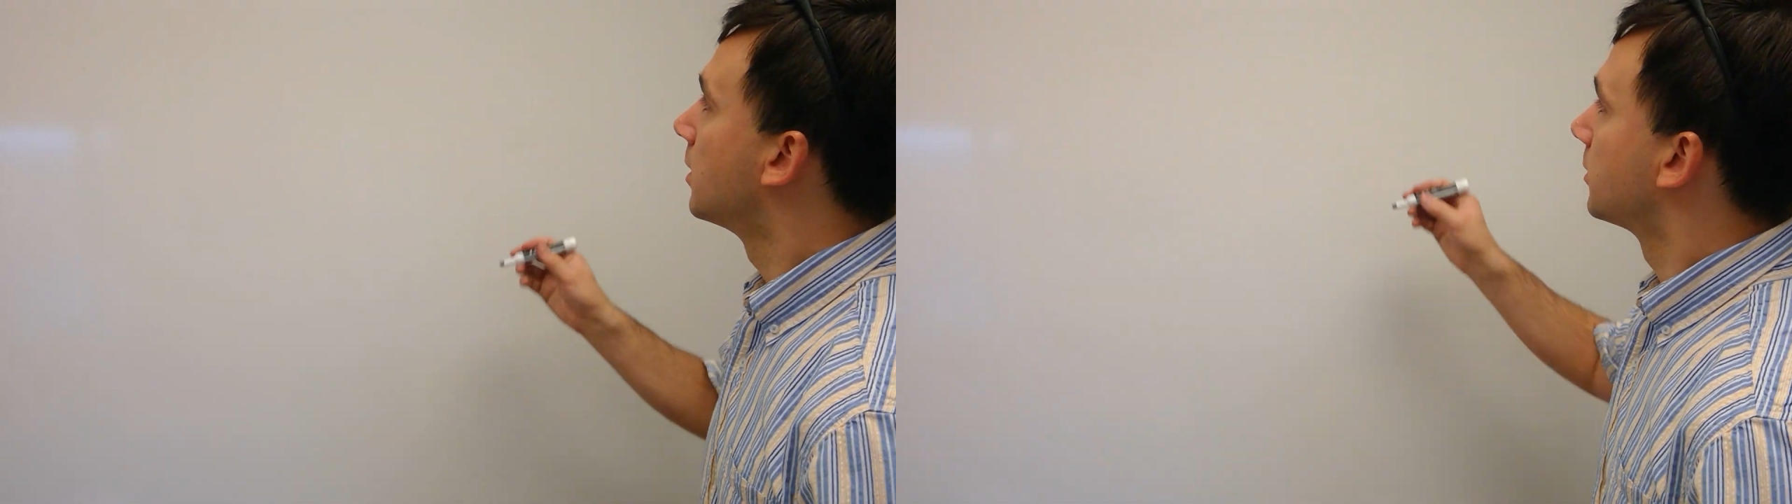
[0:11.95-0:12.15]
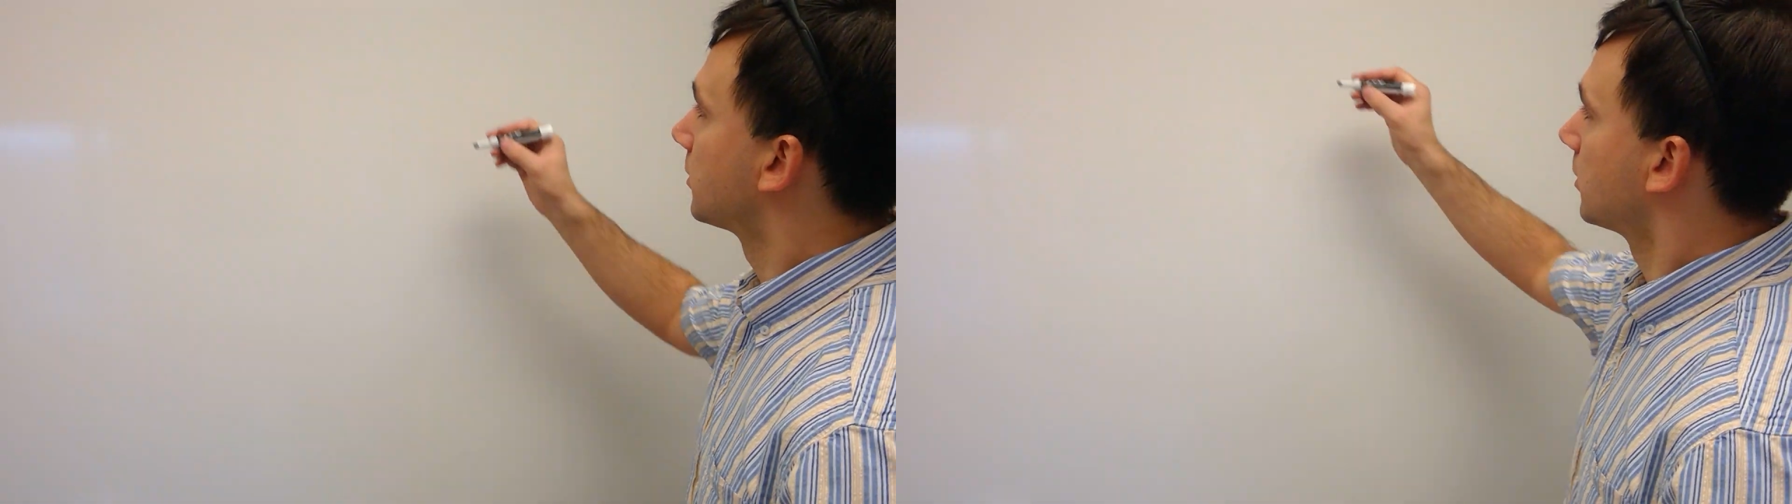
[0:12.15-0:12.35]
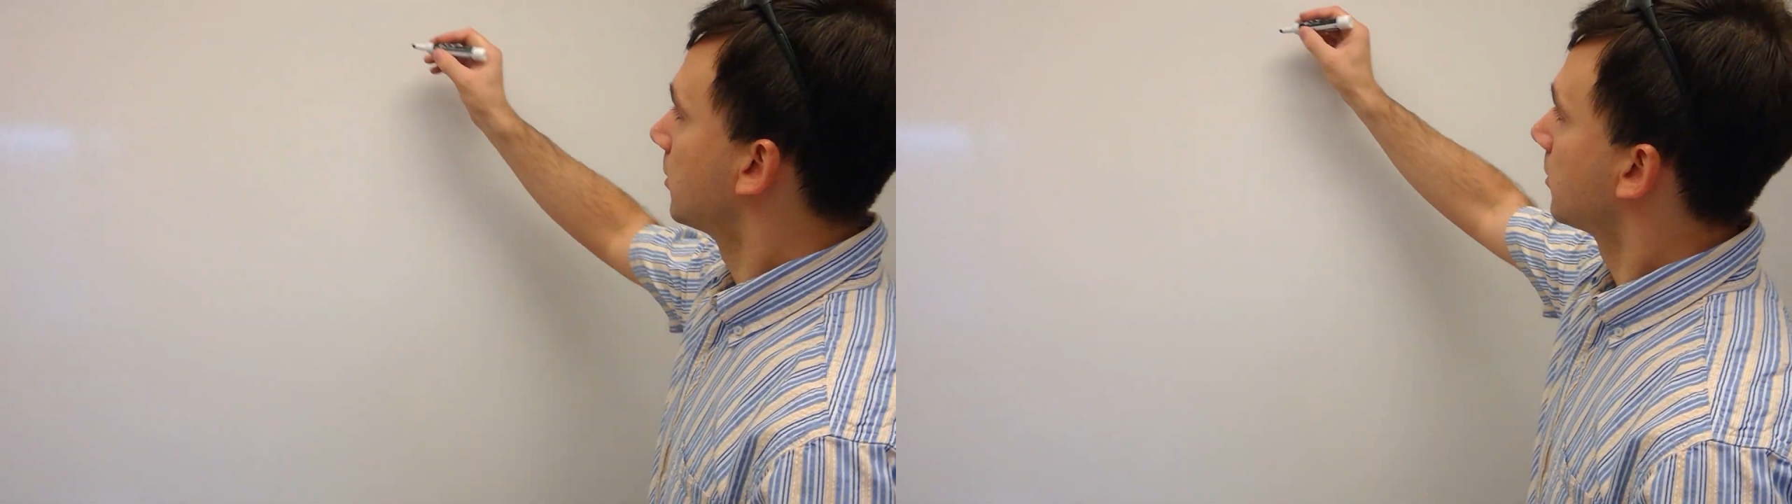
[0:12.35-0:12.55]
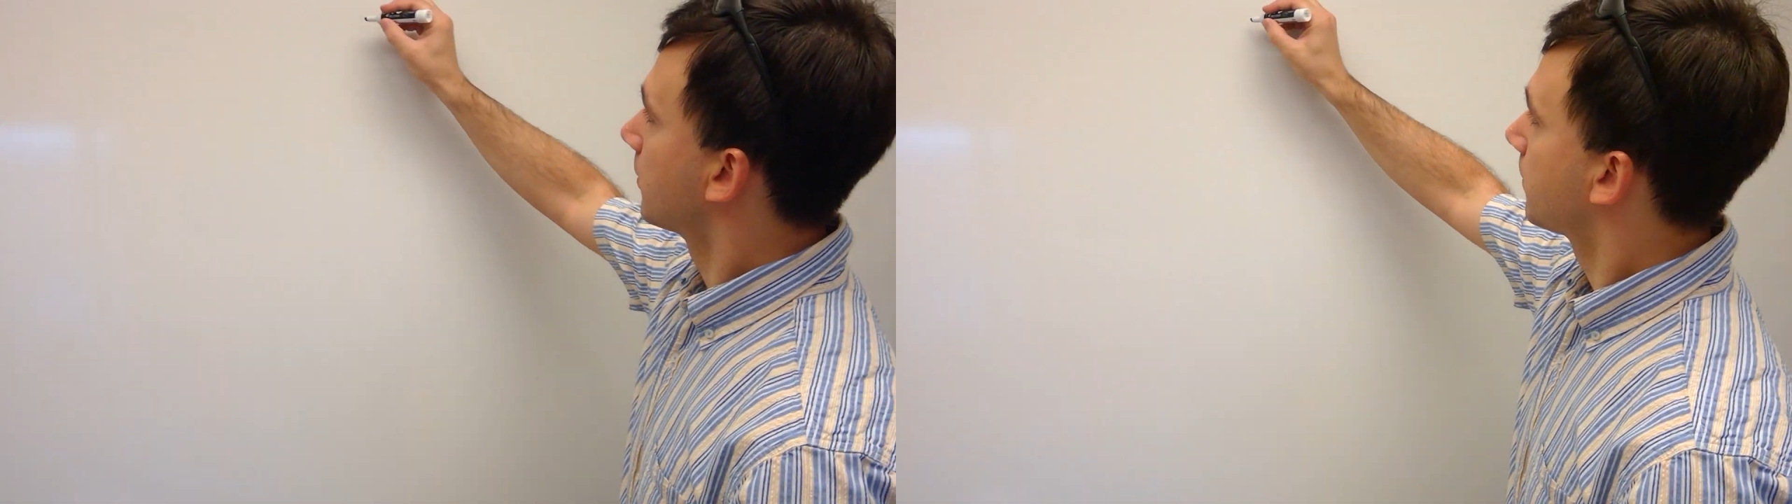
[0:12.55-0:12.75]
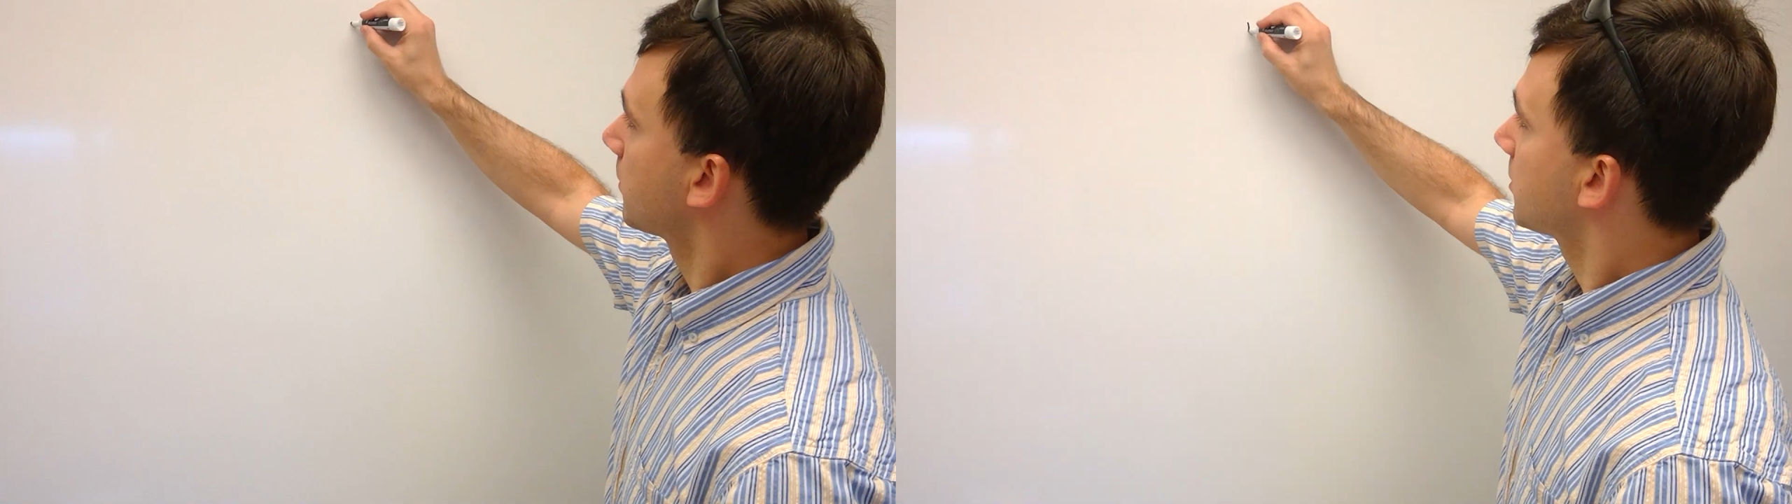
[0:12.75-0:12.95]
So
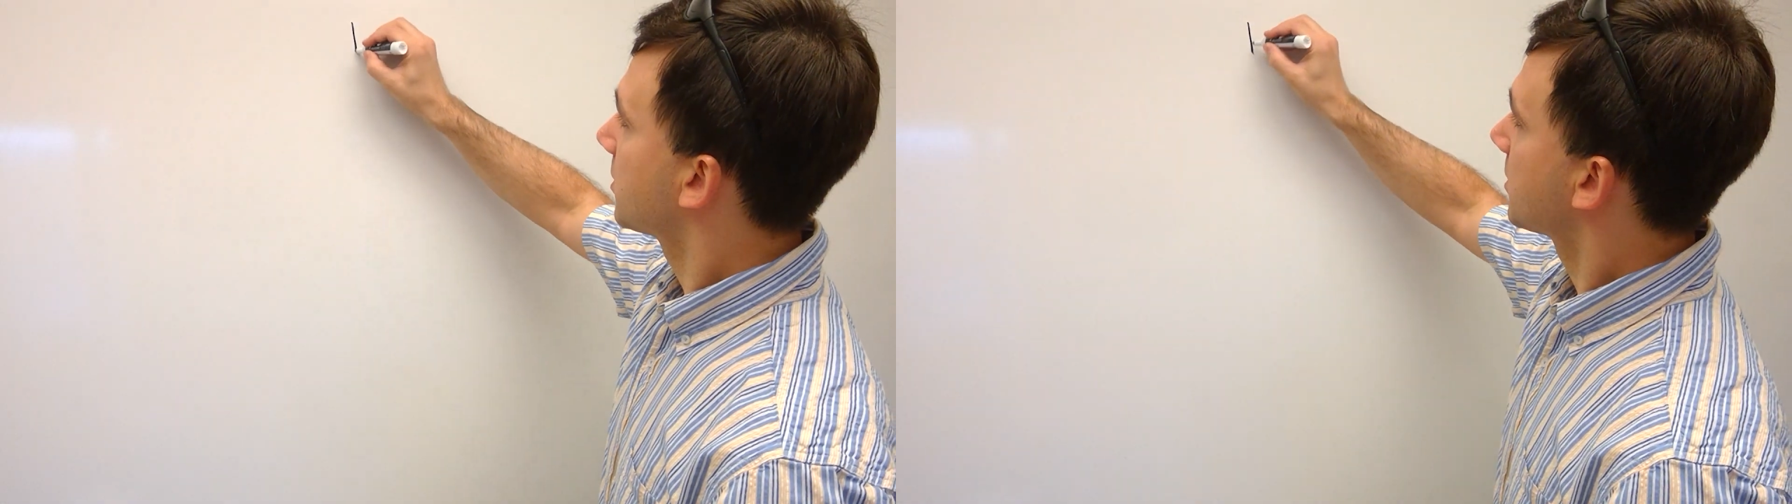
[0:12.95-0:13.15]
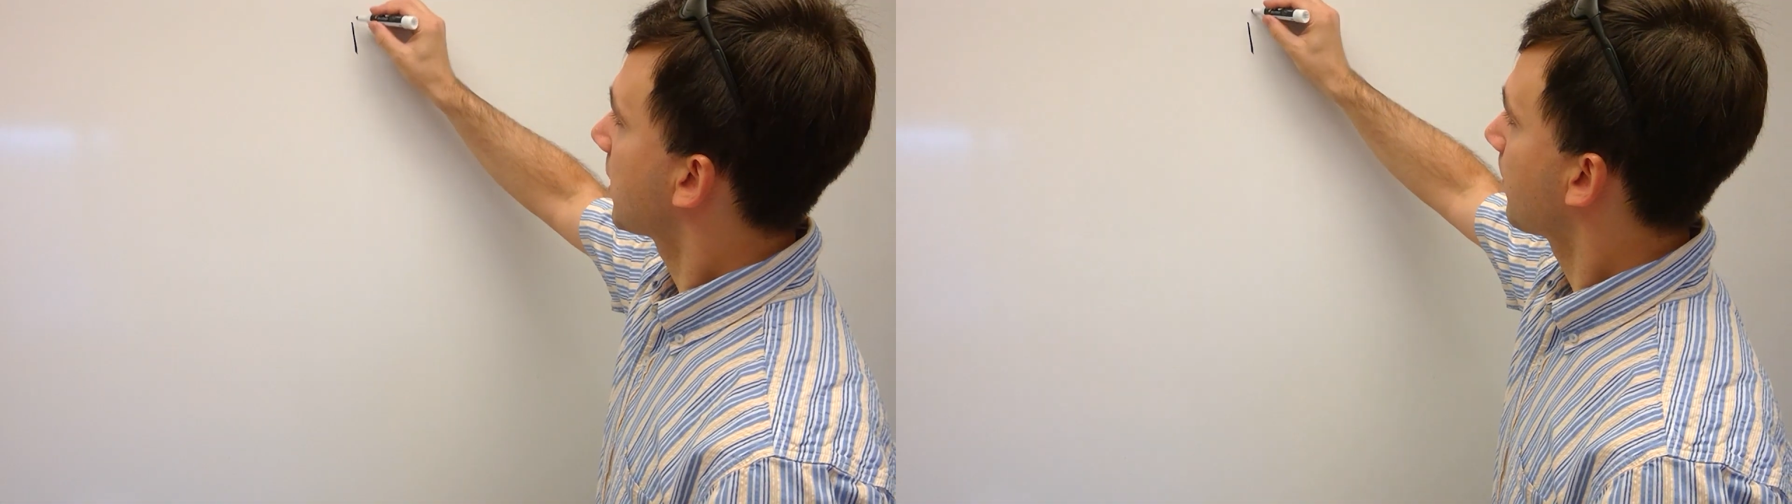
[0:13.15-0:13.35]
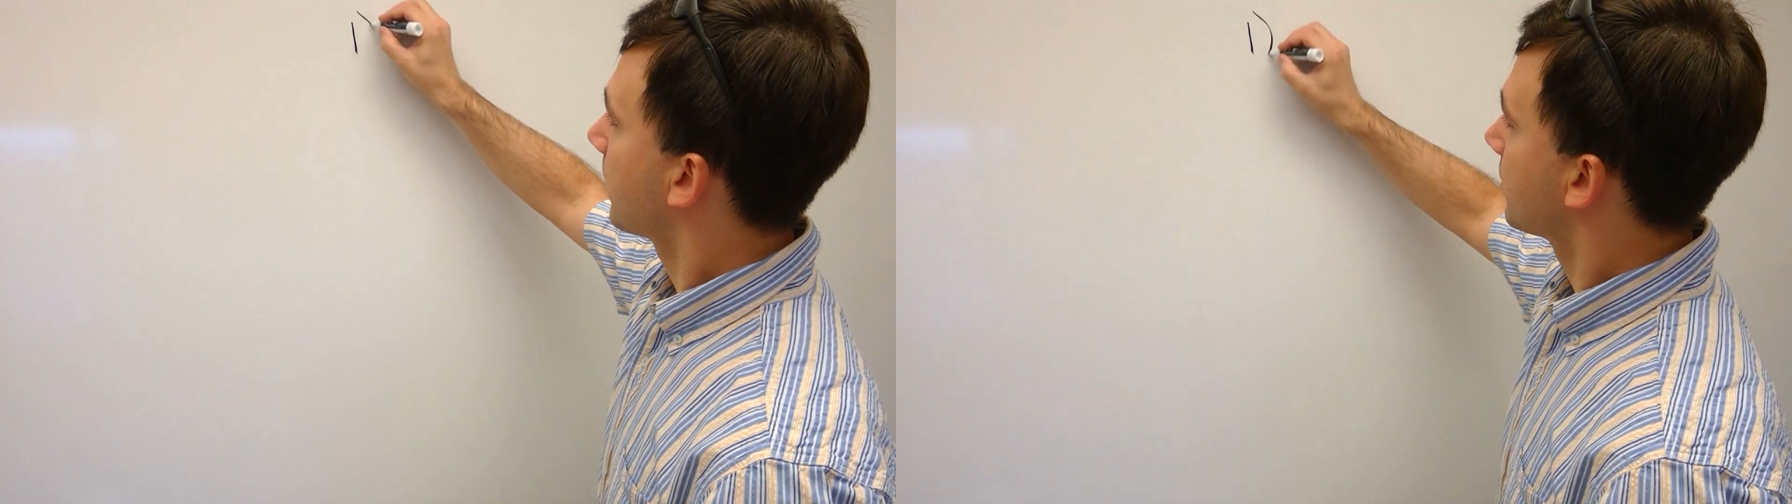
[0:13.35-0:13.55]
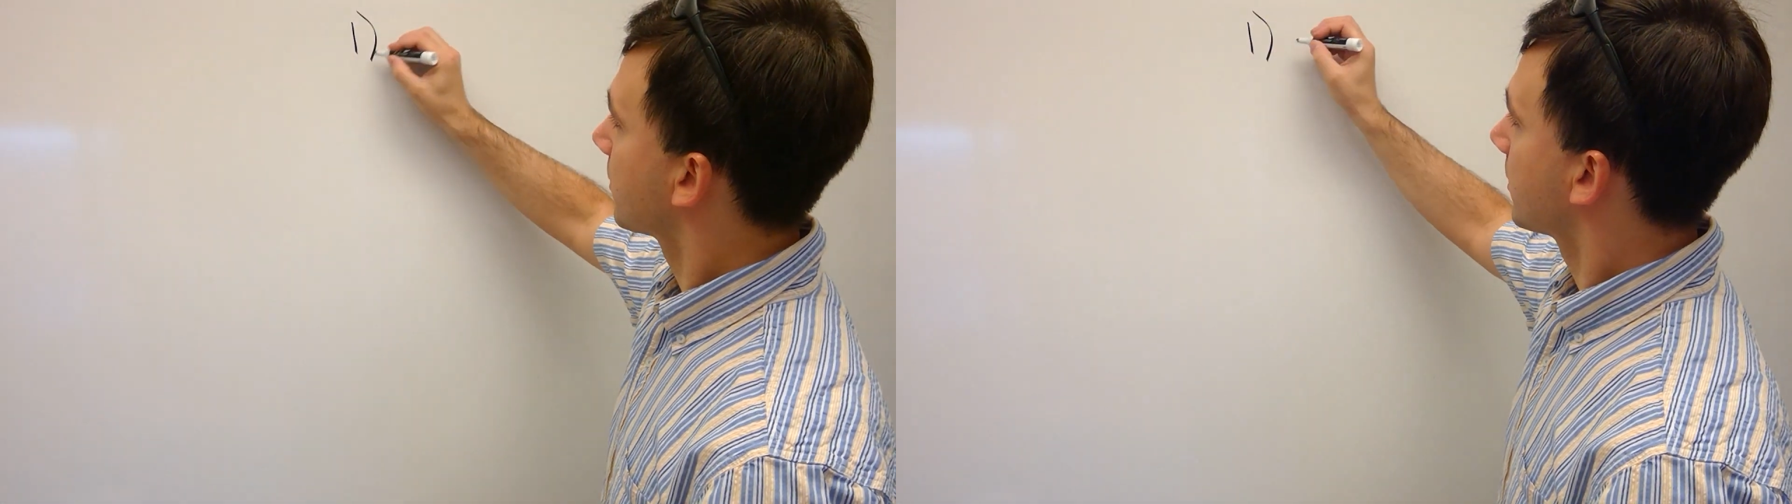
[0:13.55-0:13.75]
the first step that you're